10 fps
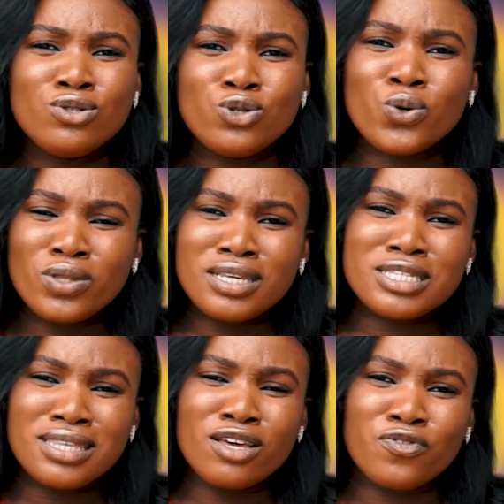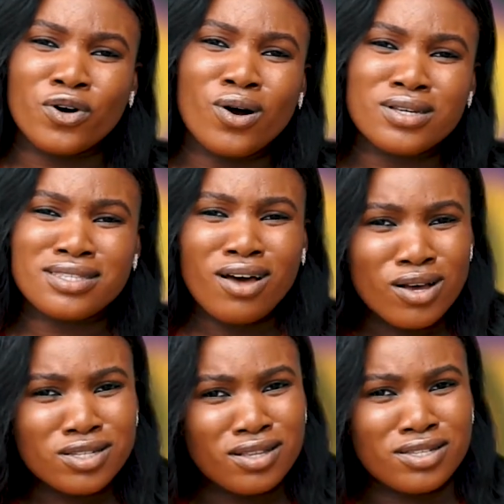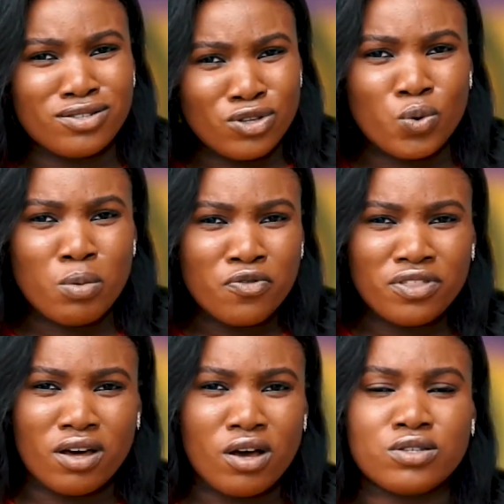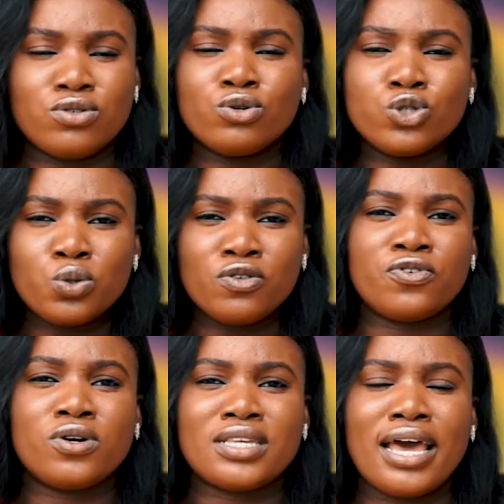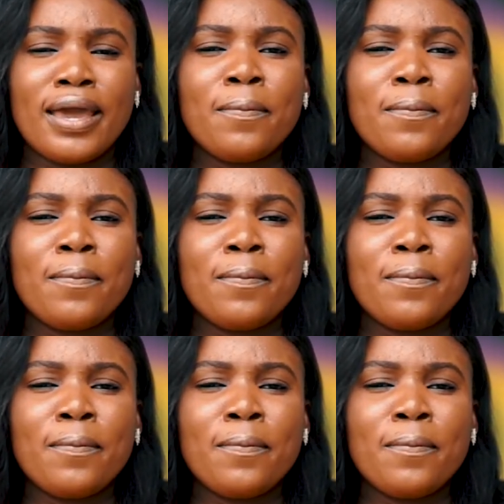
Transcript: Do this thing for us. The hustle is, you know, we're moving the hustle, so do it for us, I.